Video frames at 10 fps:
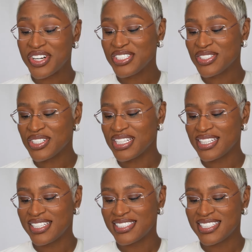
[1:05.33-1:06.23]
first on the
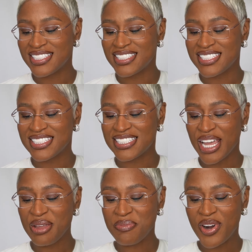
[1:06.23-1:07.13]
list is the St.